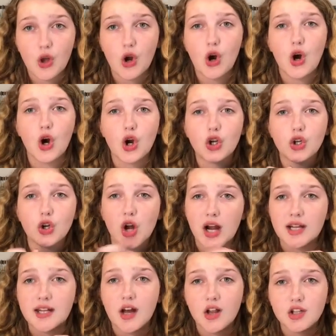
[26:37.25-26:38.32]
on your
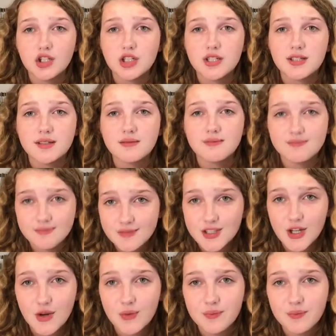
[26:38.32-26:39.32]
ideologies so